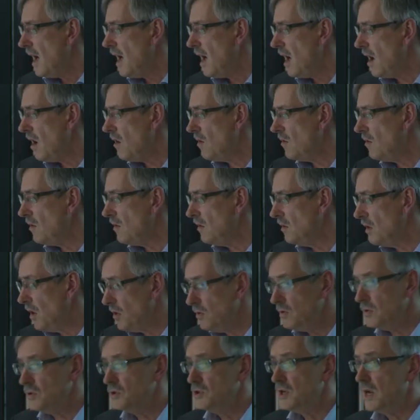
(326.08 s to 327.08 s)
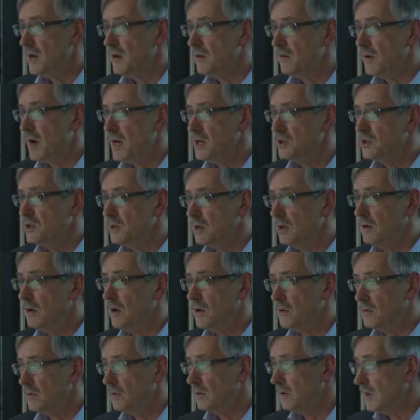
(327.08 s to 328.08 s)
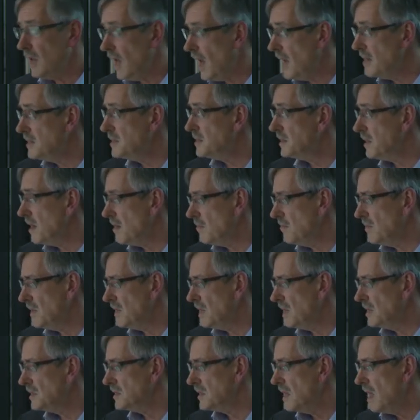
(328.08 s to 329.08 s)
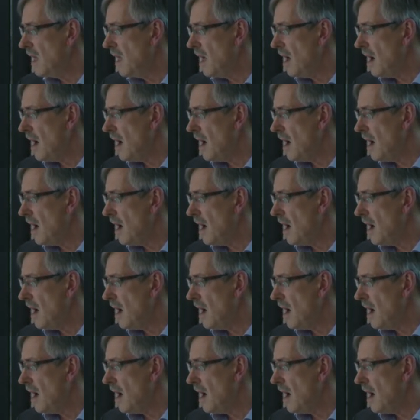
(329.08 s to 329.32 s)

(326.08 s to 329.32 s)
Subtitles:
how local generation and local lines companies